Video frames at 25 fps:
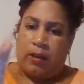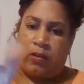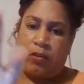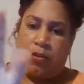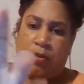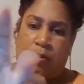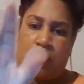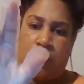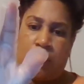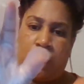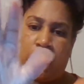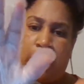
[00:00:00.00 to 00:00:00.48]

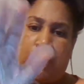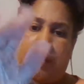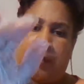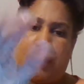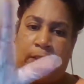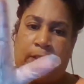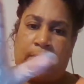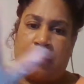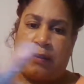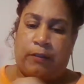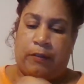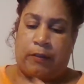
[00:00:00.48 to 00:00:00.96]
to
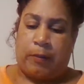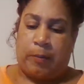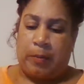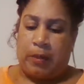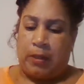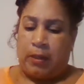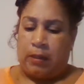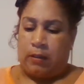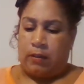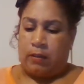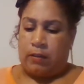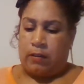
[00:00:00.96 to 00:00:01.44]
prevent it from
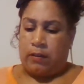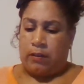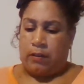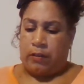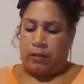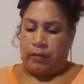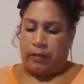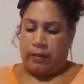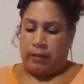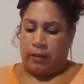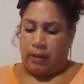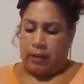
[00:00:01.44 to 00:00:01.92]
getting to your
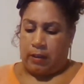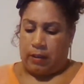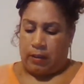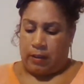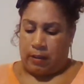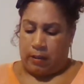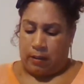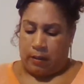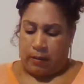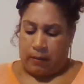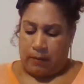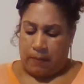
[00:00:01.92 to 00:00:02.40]

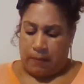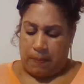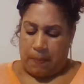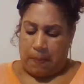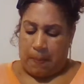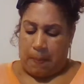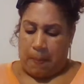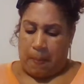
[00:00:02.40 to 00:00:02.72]
skin.